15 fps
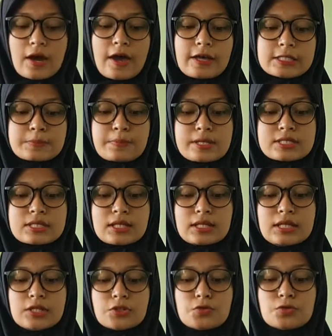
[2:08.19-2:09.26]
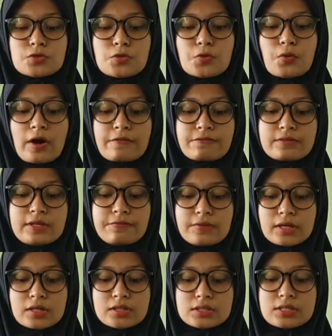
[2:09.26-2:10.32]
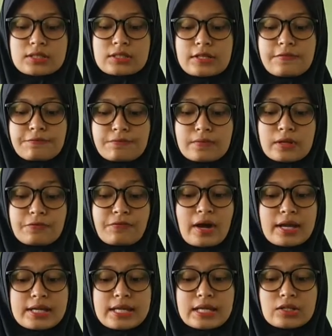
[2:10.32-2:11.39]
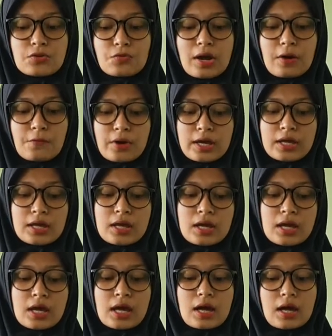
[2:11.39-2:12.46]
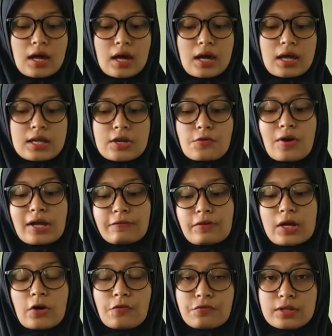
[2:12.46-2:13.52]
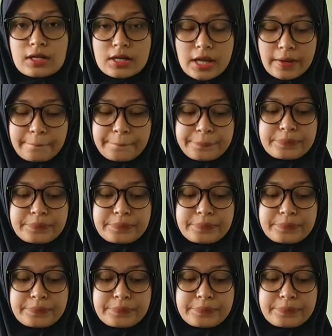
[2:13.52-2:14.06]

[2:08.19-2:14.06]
especially those who have difficulty finding the right way of learning.